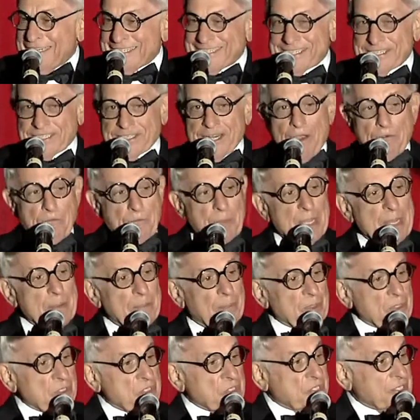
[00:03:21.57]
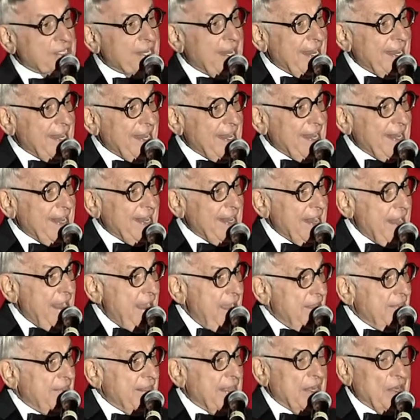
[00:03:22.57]
Some people
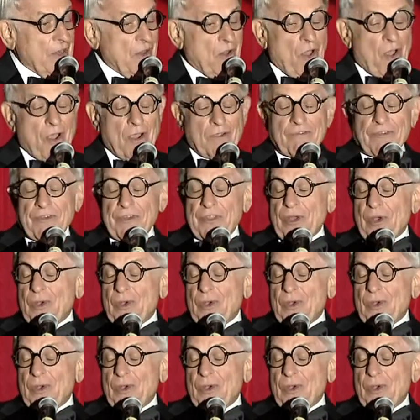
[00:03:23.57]
say they long for